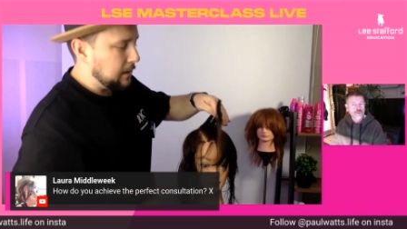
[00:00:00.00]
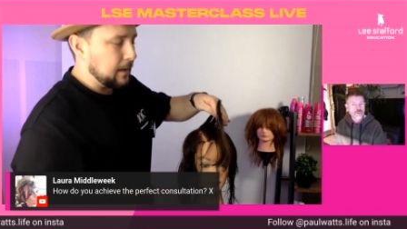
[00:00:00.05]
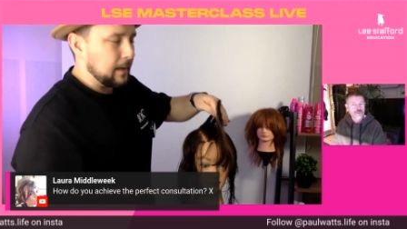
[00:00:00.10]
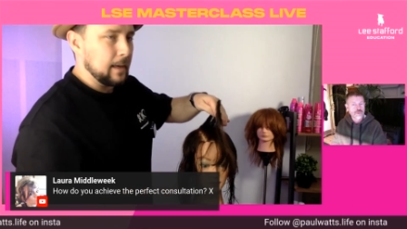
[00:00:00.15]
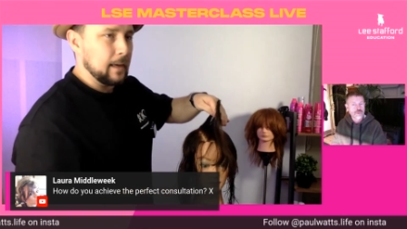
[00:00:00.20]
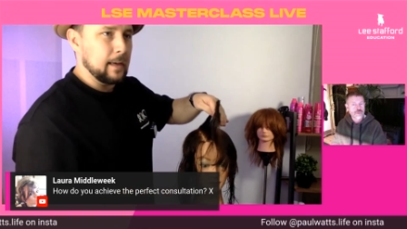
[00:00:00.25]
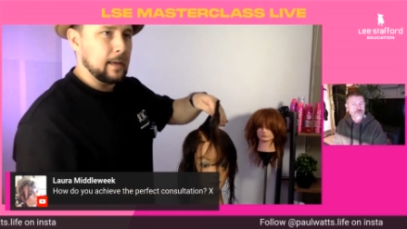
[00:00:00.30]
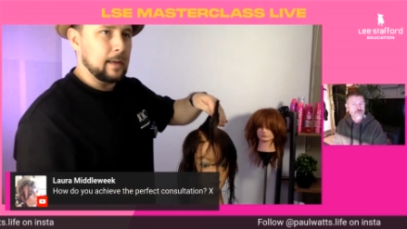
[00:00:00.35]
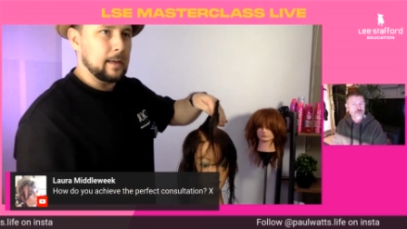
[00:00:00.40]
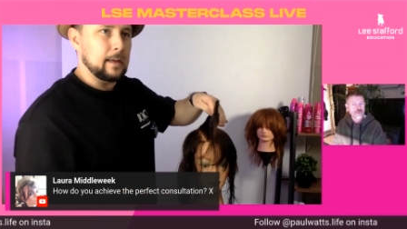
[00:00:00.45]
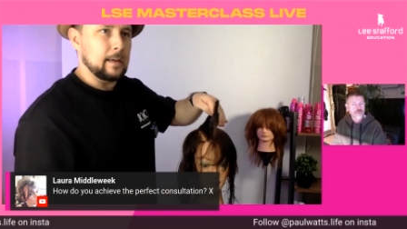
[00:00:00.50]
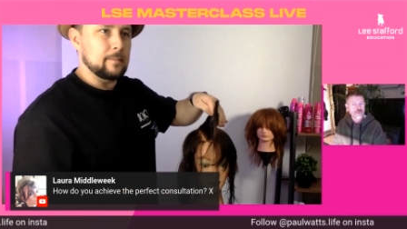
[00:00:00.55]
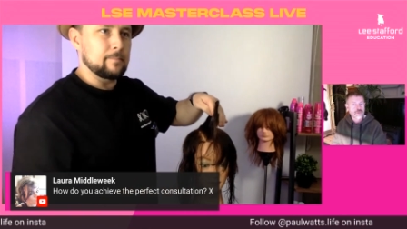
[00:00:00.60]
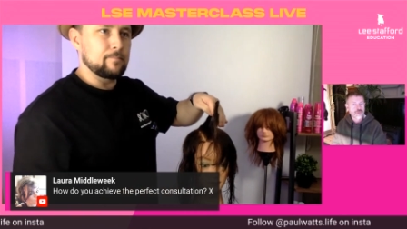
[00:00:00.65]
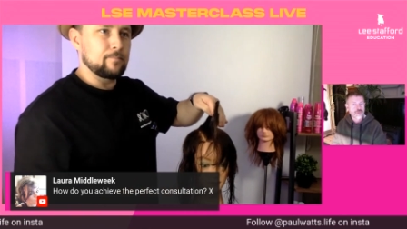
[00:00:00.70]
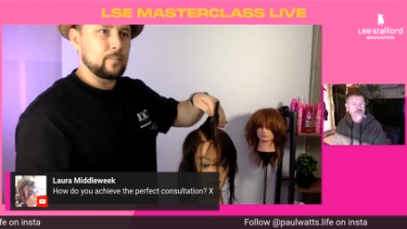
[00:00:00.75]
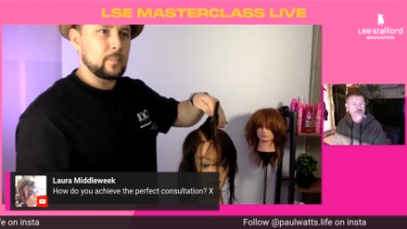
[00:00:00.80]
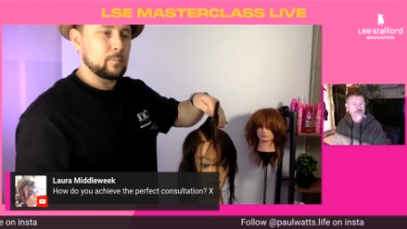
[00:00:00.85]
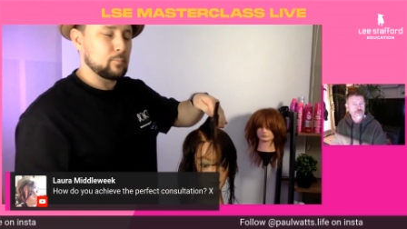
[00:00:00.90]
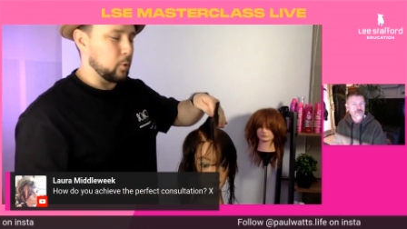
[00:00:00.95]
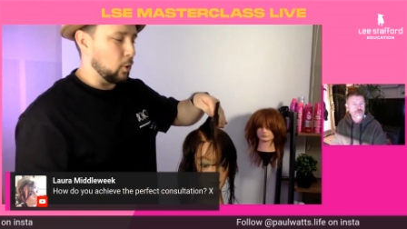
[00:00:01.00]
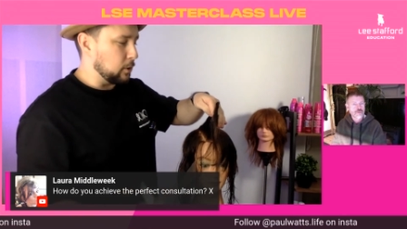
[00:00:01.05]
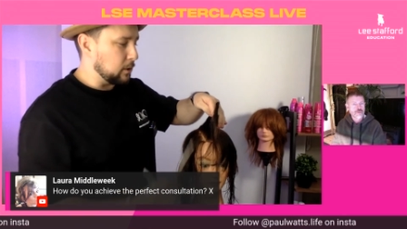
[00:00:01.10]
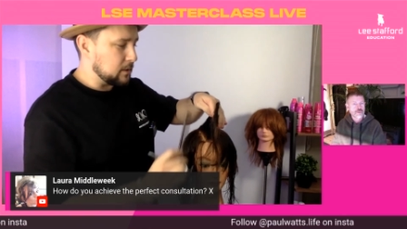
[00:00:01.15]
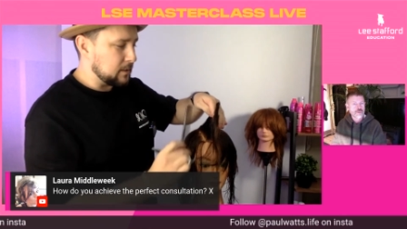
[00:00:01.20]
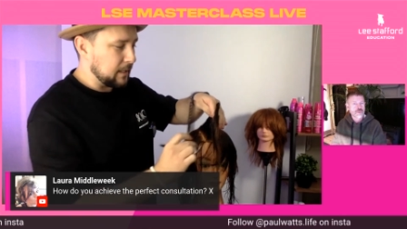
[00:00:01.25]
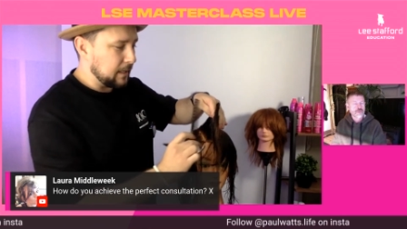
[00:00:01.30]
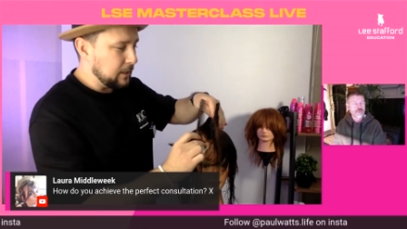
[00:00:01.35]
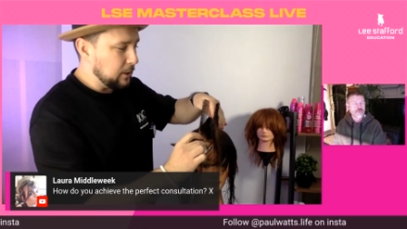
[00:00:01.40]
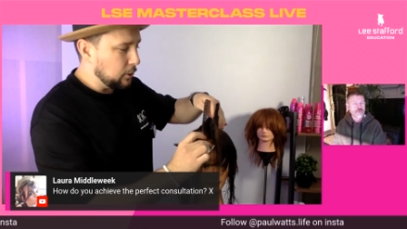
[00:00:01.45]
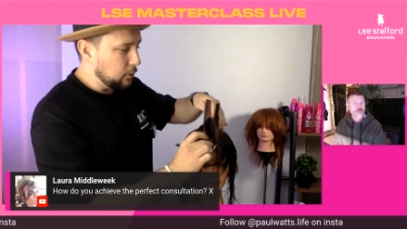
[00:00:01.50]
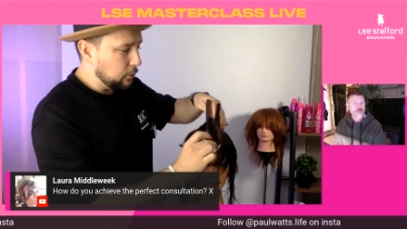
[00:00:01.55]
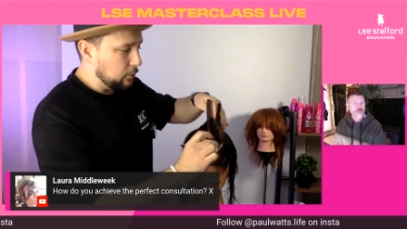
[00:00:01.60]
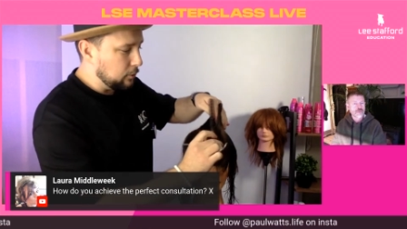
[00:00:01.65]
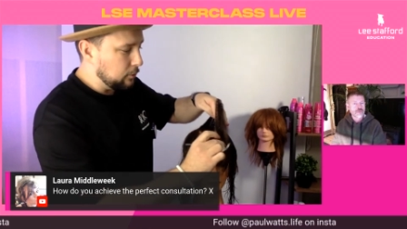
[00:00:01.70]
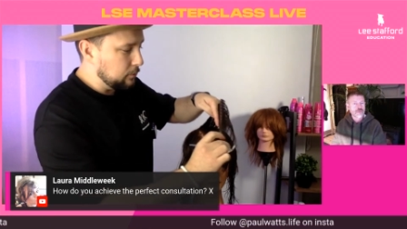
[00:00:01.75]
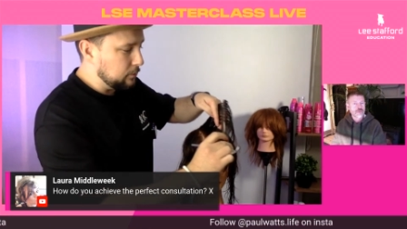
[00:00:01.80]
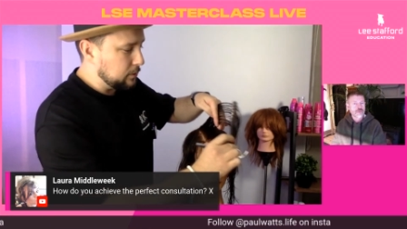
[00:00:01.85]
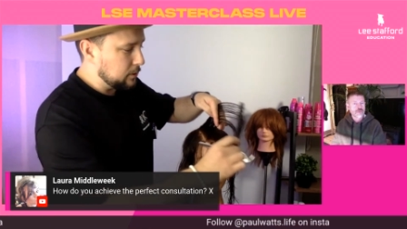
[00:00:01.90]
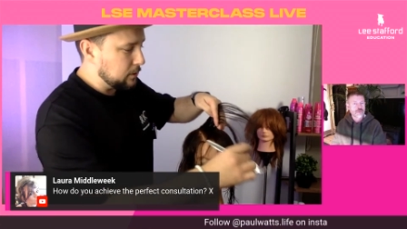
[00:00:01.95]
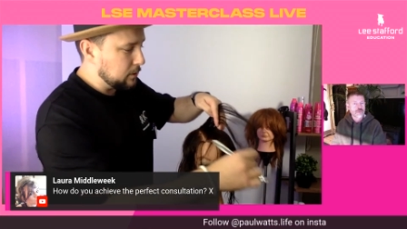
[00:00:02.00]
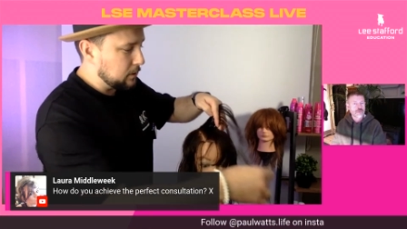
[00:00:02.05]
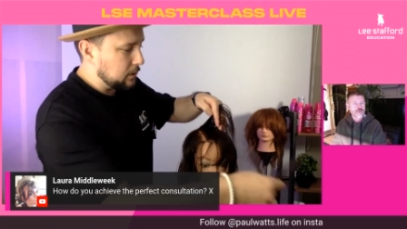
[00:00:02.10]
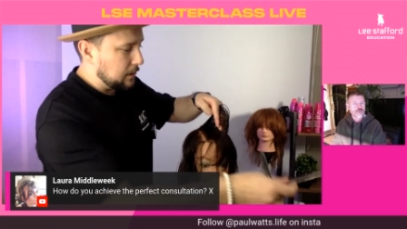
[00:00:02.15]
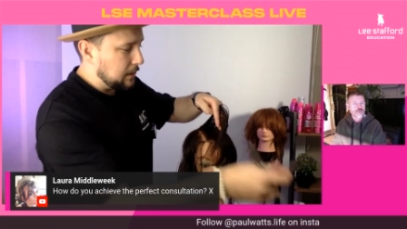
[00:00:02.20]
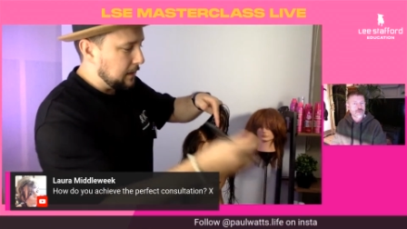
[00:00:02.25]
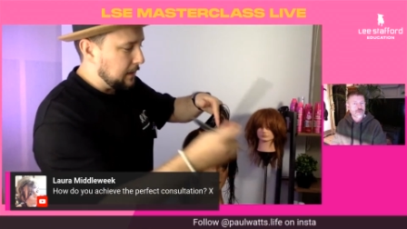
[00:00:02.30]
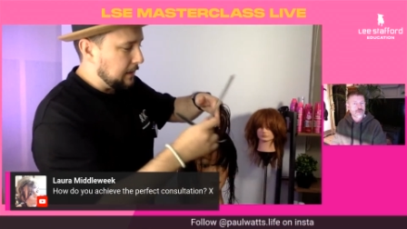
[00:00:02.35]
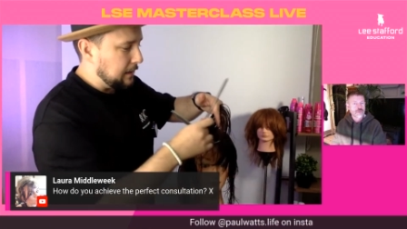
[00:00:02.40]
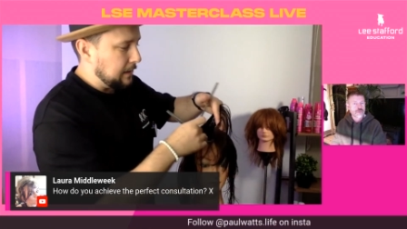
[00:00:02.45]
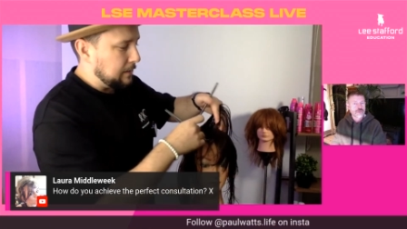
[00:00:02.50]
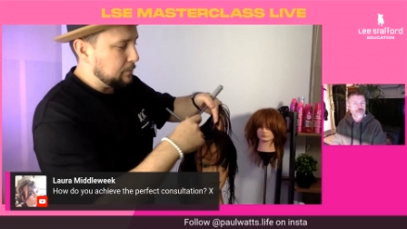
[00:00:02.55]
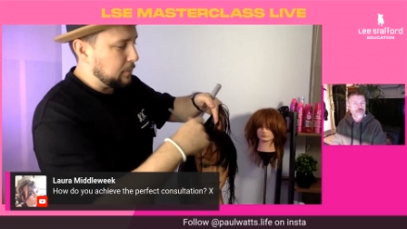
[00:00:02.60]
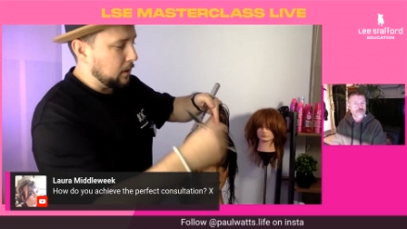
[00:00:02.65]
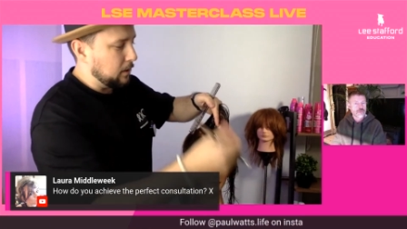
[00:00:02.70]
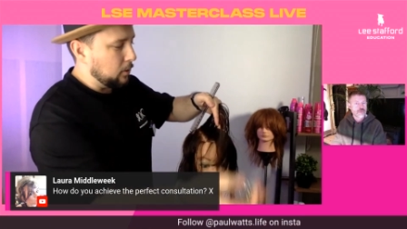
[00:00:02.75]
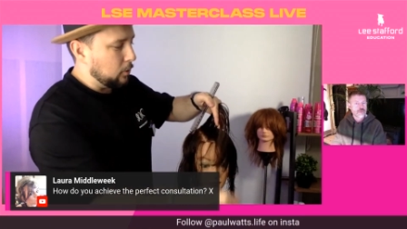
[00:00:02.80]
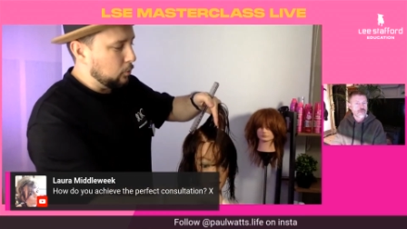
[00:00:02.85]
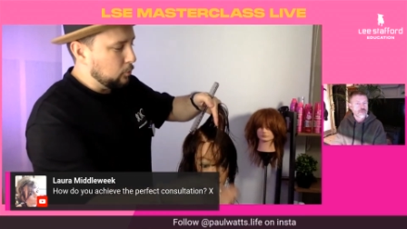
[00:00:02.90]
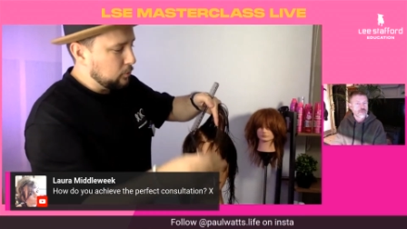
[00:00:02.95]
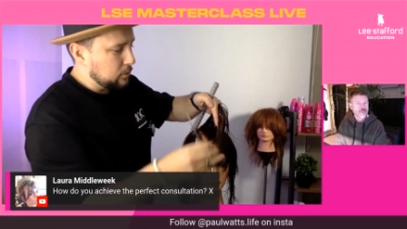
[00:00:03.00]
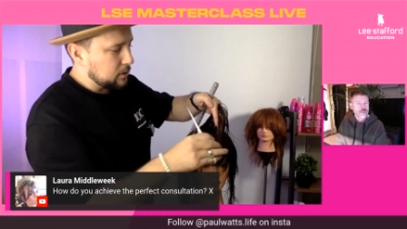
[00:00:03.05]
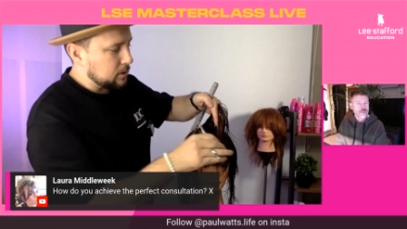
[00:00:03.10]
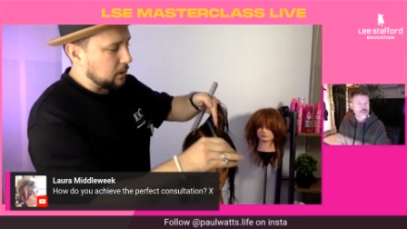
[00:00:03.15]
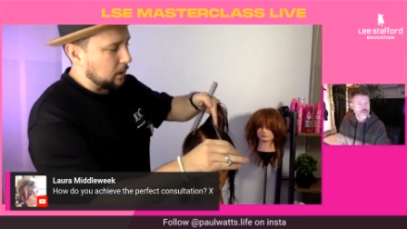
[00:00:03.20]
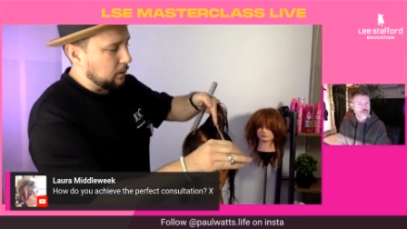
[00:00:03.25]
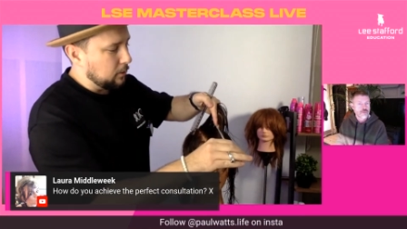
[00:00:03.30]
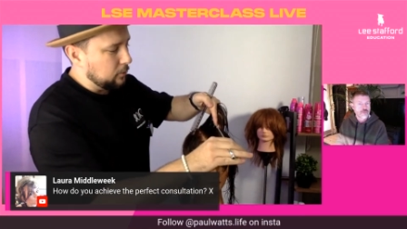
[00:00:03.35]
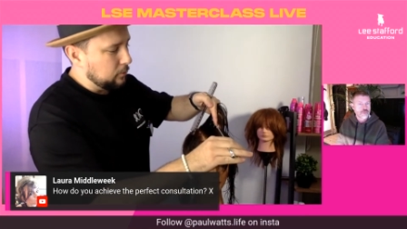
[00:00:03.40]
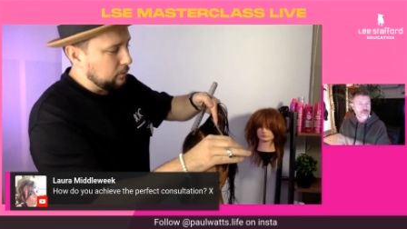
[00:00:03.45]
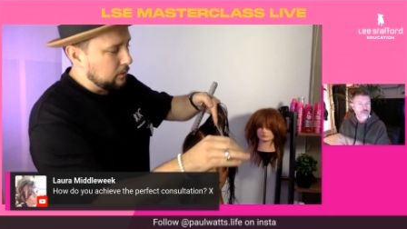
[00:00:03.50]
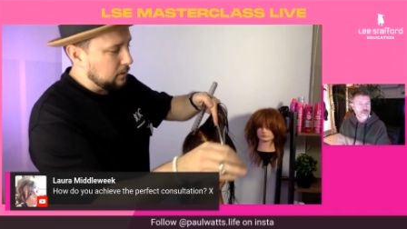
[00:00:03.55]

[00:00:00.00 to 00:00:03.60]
products they use, but also